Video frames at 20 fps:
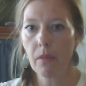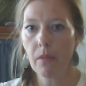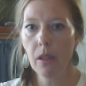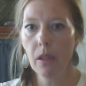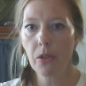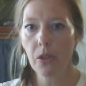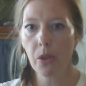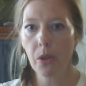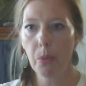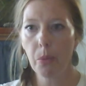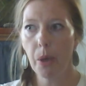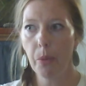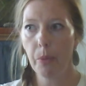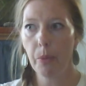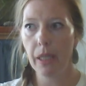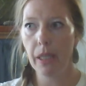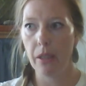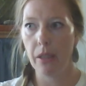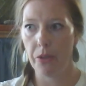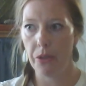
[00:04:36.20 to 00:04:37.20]
So what we
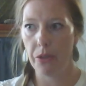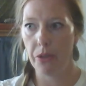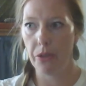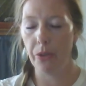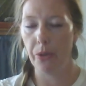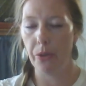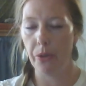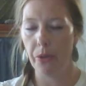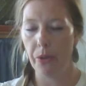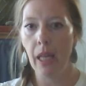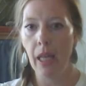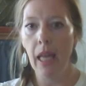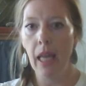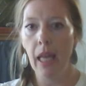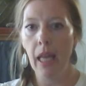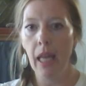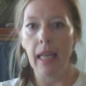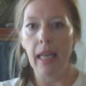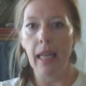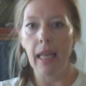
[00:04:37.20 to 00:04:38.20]
can do
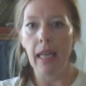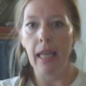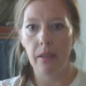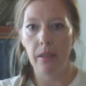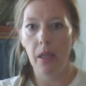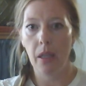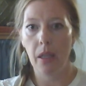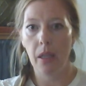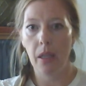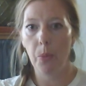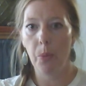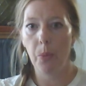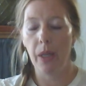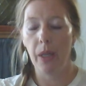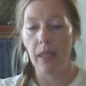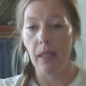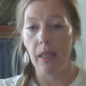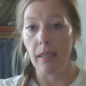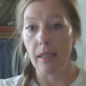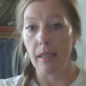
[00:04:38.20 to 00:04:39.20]
is, number
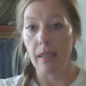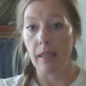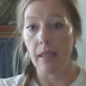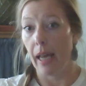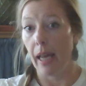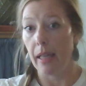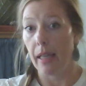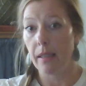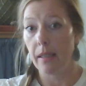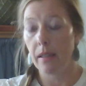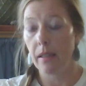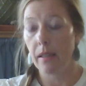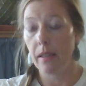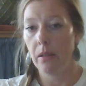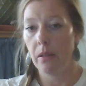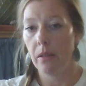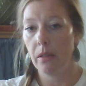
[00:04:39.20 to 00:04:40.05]
one, assess.